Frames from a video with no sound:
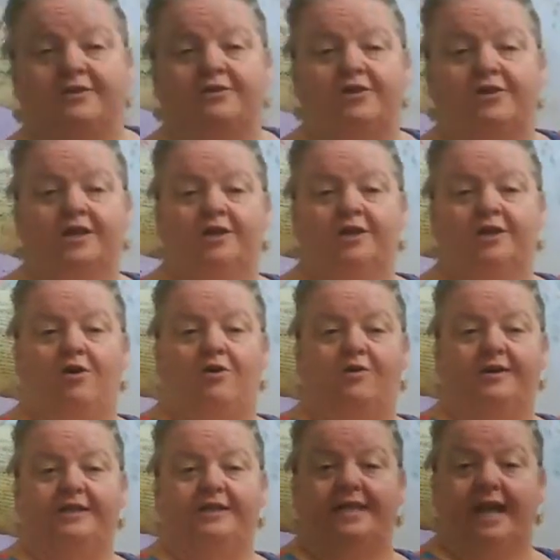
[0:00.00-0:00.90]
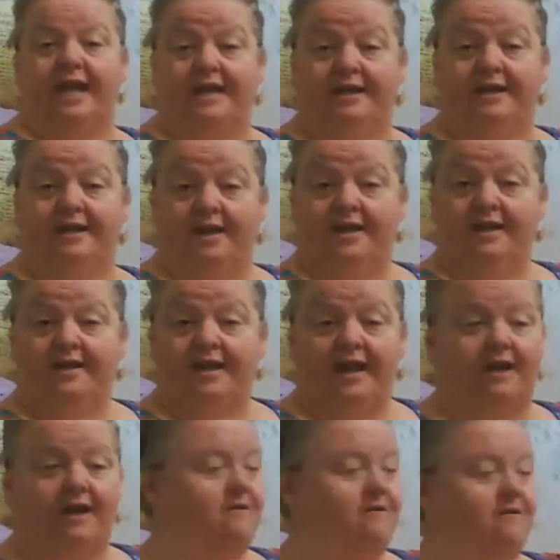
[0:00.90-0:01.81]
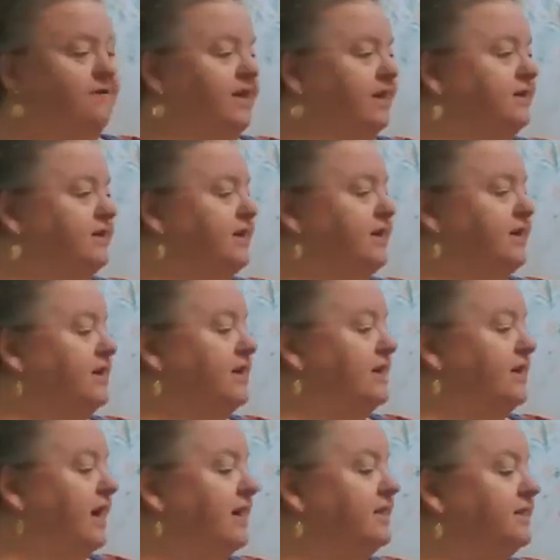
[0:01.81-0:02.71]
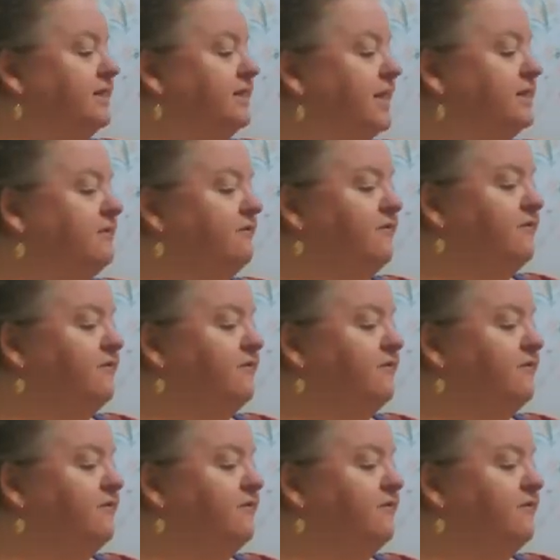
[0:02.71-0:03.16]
and they're going to go and take care of it. And it says a